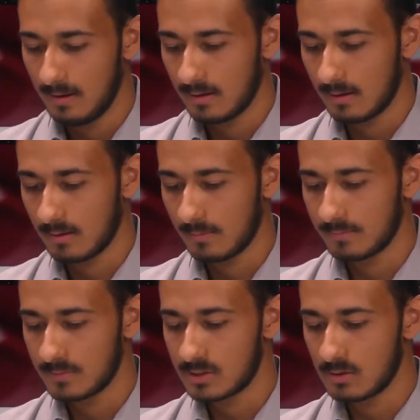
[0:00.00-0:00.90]

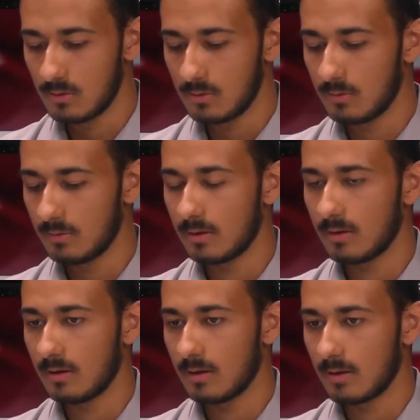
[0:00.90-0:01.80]

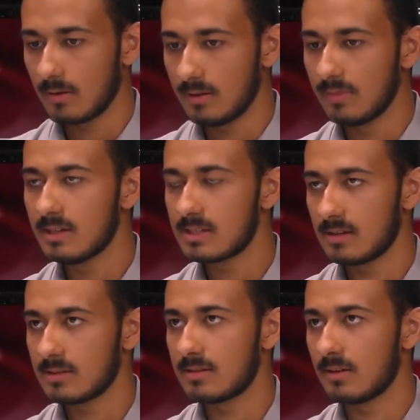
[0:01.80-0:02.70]
In this
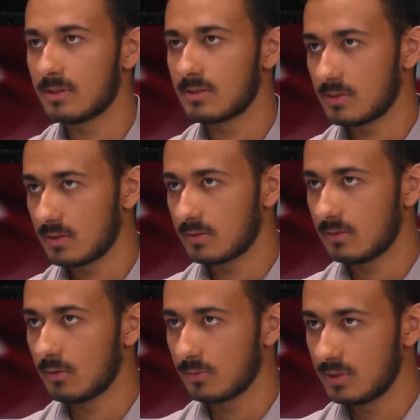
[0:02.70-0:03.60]
sense, there is a
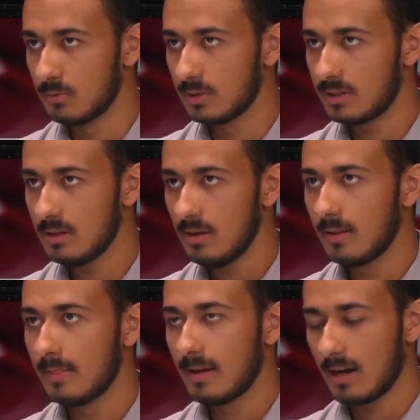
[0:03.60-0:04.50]
certain continuity.
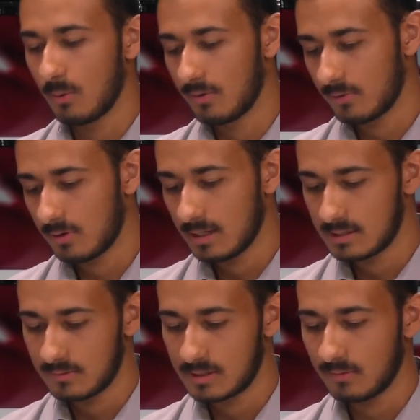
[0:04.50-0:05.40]
However, as
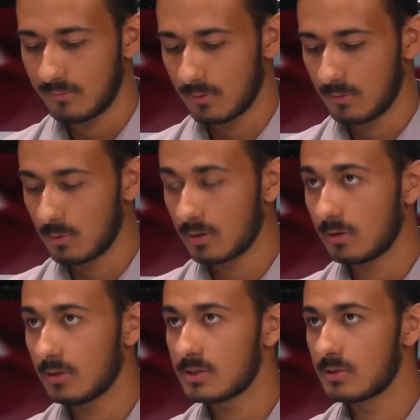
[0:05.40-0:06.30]
I've said, for the
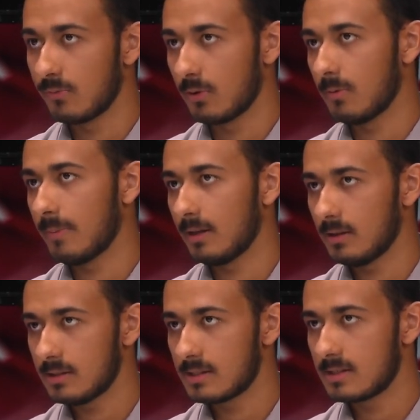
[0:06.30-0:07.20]
workers, so for the
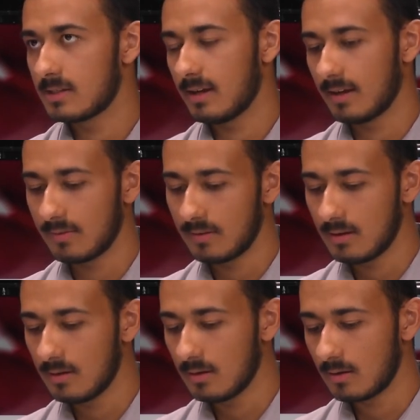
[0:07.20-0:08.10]
pilots and the